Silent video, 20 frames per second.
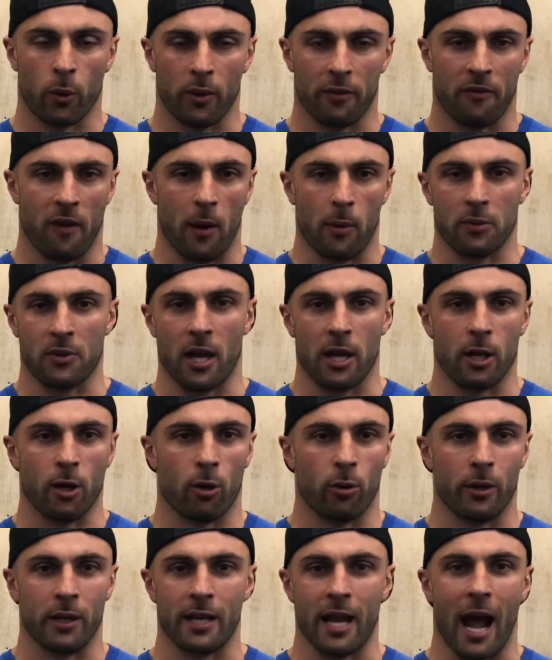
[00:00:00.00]
fine with that. You don't
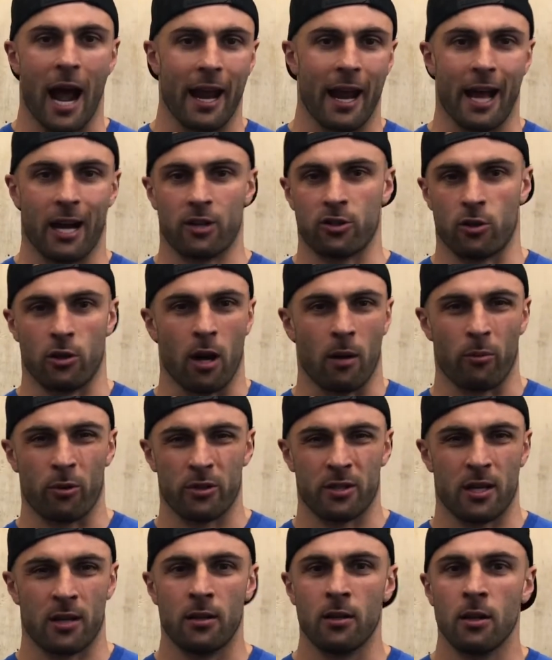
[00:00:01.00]
need to add extra numbers
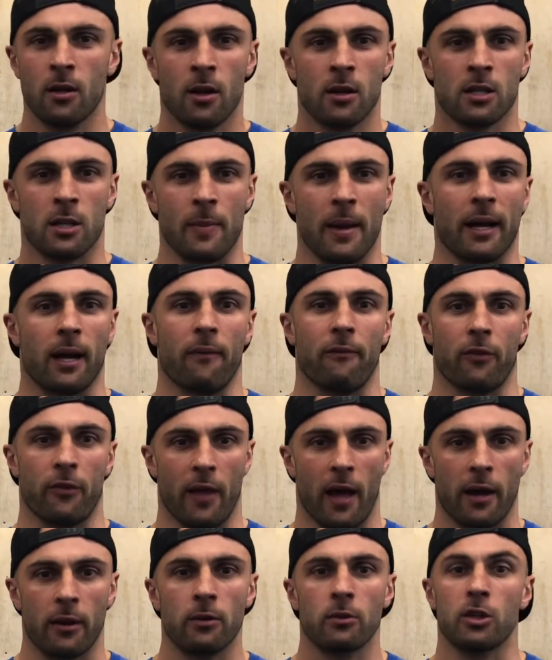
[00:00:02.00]
in to make up for
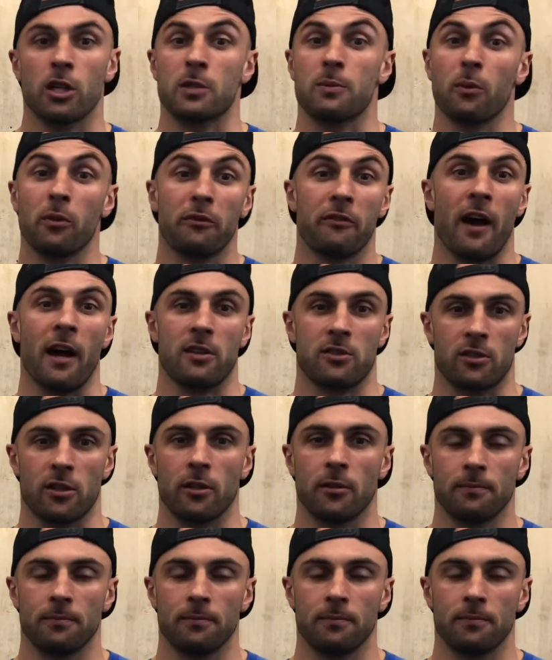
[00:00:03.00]
that. Just move faster.